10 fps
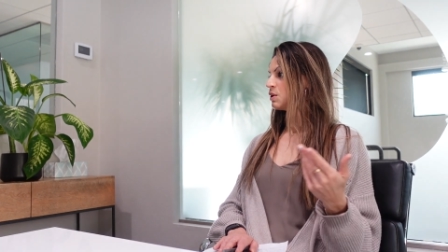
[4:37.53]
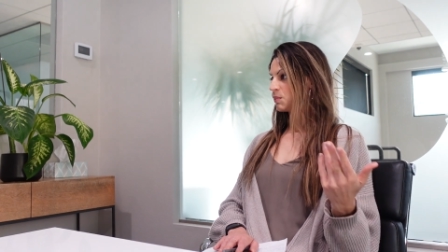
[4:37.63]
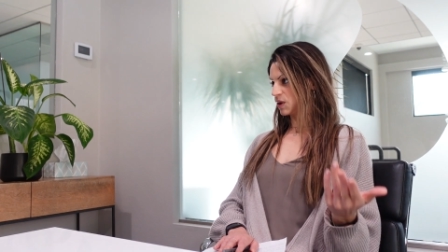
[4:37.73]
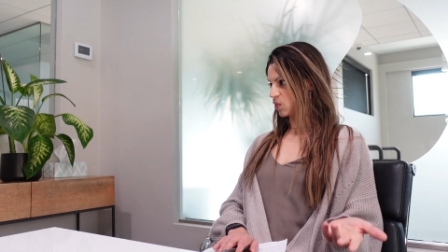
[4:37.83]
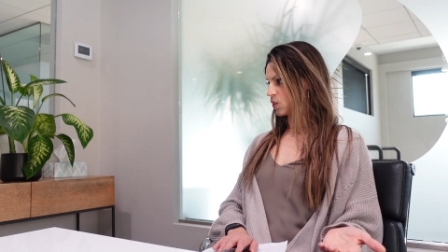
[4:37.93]

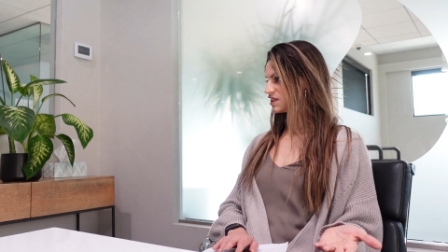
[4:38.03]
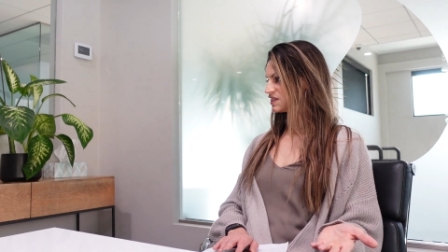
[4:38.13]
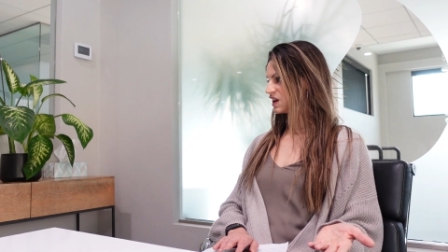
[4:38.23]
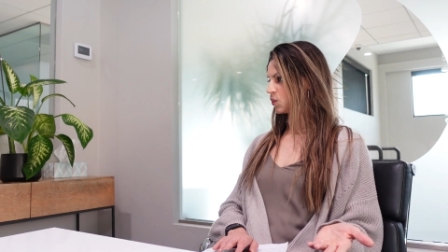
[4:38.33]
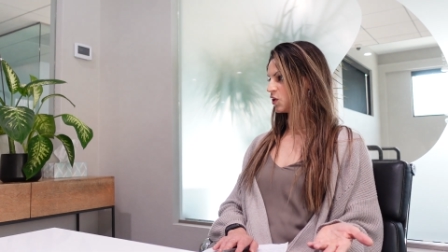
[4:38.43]
people want to
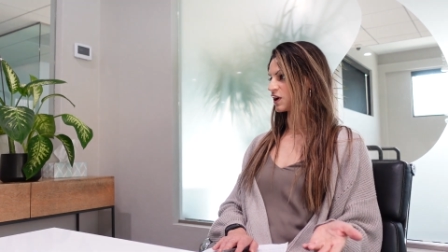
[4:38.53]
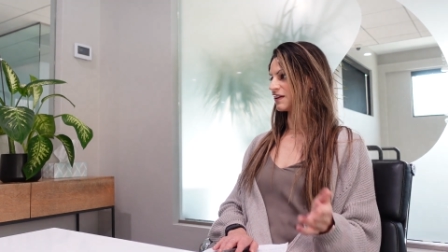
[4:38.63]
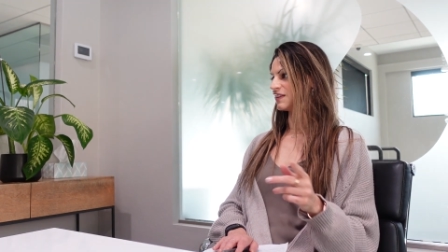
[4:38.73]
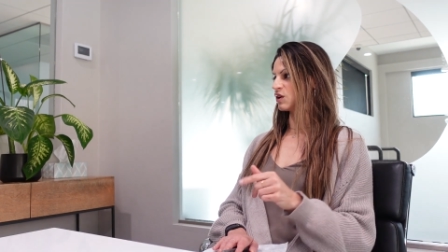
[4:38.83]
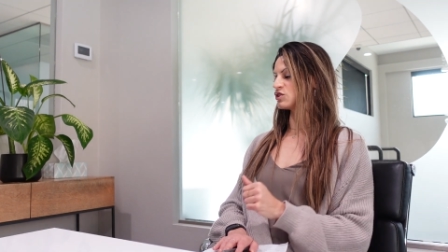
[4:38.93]
see it work.
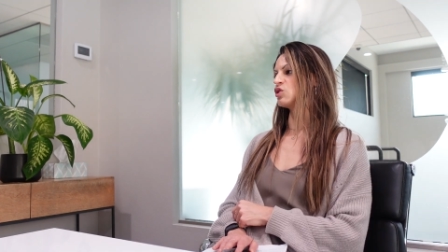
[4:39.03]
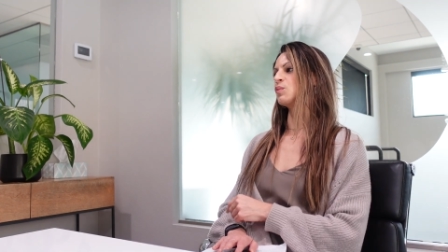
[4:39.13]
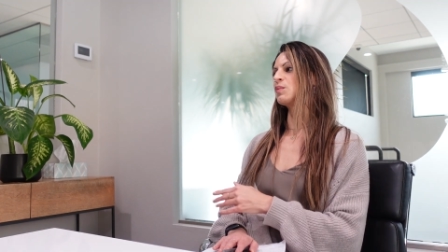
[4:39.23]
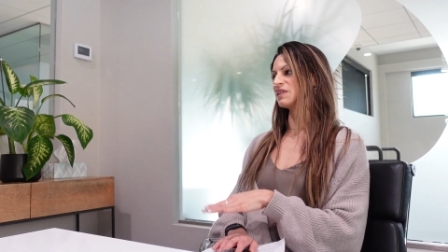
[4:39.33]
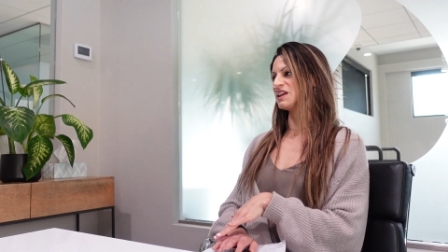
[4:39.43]
And they also
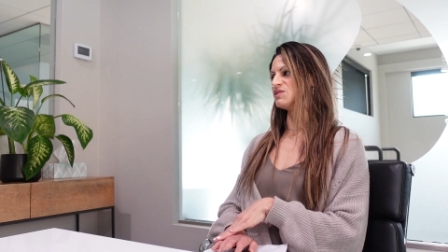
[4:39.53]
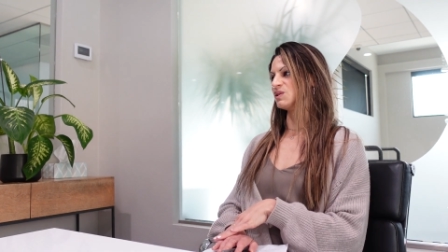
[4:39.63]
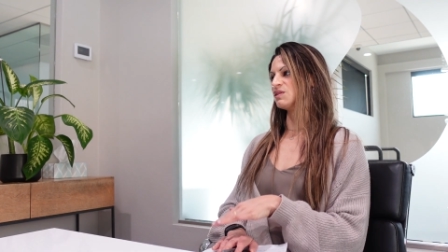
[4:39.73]
don't believe you.